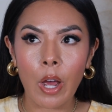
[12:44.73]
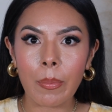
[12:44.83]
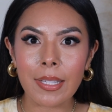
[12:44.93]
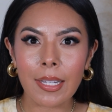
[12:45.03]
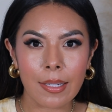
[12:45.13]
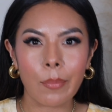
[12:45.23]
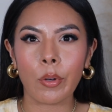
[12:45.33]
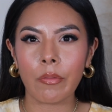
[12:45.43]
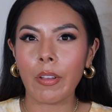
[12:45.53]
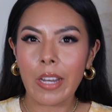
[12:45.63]
obviously because I'm
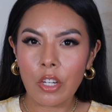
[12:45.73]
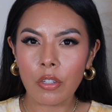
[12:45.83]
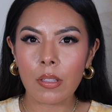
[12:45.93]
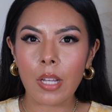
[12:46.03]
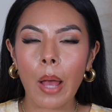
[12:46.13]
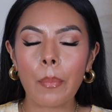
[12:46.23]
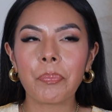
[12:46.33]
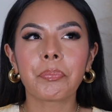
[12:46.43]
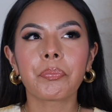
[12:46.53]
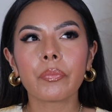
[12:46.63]
wearing foundation on
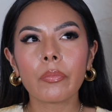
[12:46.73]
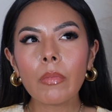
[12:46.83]
top.